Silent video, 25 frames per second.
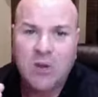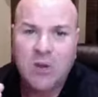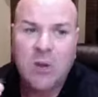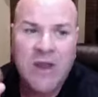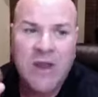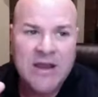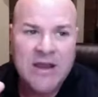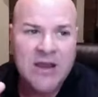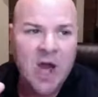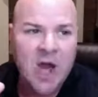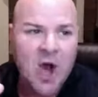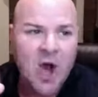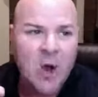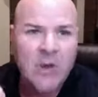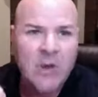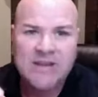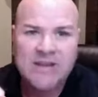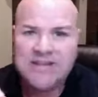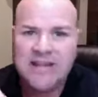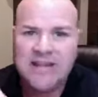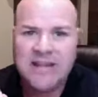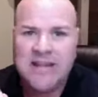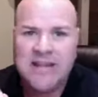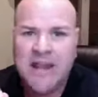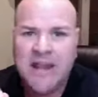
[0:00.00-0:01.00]
We know in
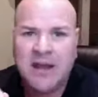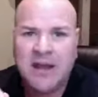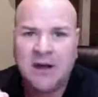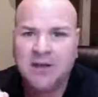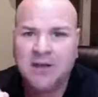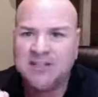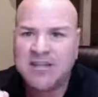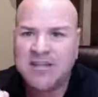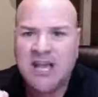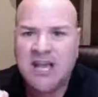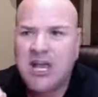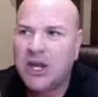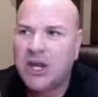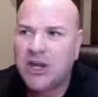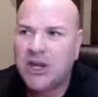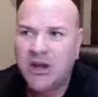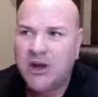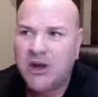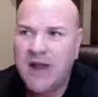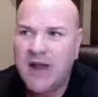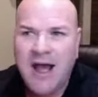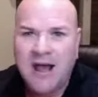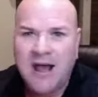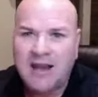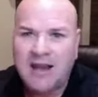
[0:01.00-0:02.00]
10 years,
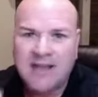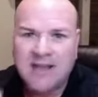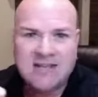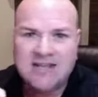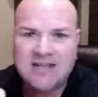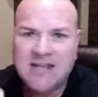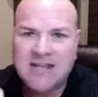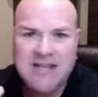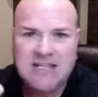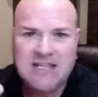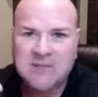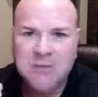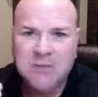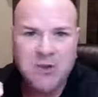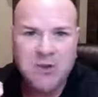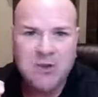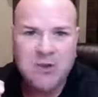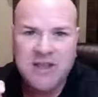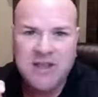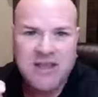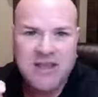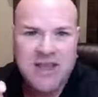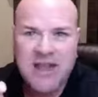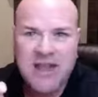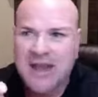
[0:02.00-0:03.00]
you're not going to see
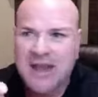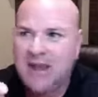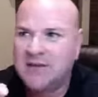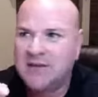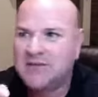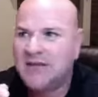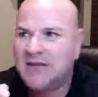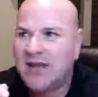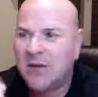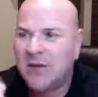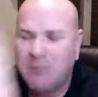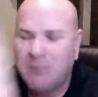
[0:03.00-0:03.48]
Smoothie Kings,